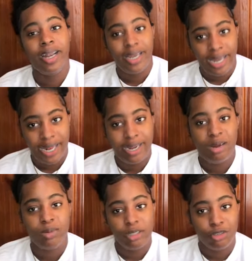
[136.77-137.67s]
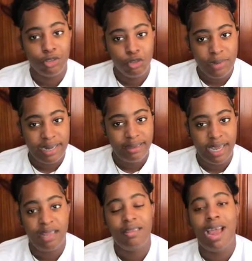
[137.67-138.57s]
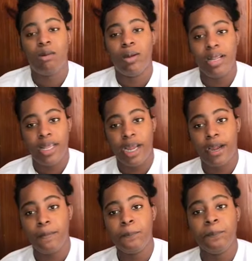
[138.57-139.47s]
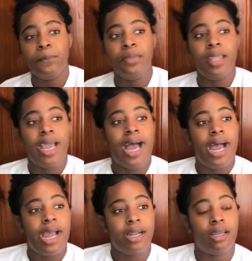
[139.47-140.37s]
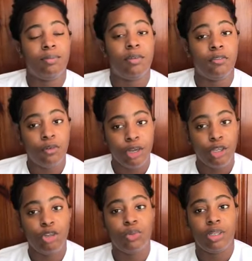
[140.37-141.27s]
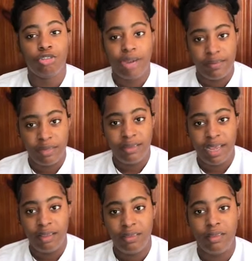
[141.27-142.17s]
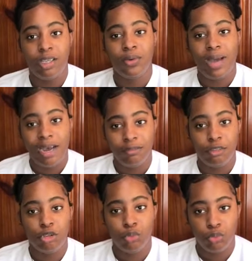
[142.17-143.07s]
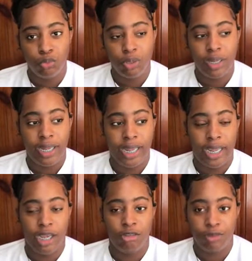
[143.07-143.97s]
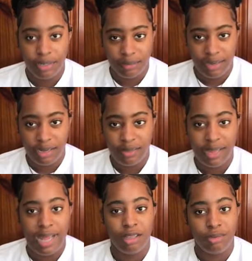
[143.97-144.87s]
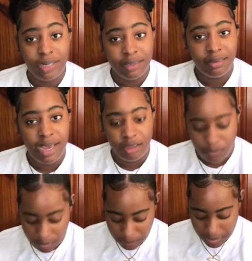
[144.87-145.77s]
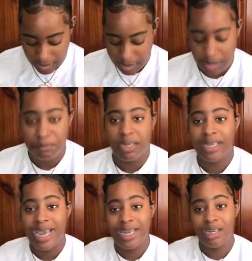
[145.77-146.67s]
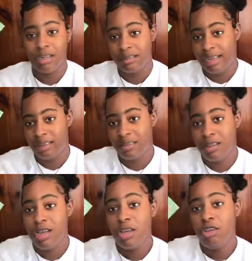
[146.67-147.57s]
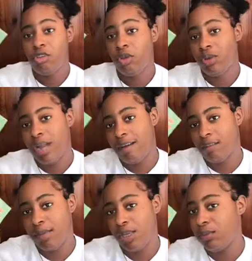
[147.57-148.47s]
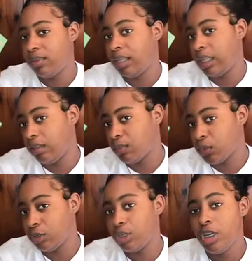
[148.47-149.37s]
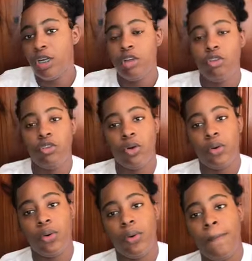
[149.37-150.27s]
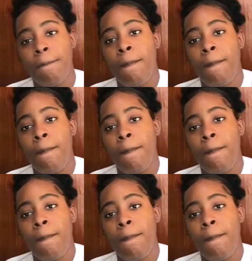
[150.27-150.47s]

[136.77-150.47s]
the day that I went to do my test, I went there, and before you do the driving test, you have to do a written test, and the written test would be the mechanical test. So you would have to be using this book. So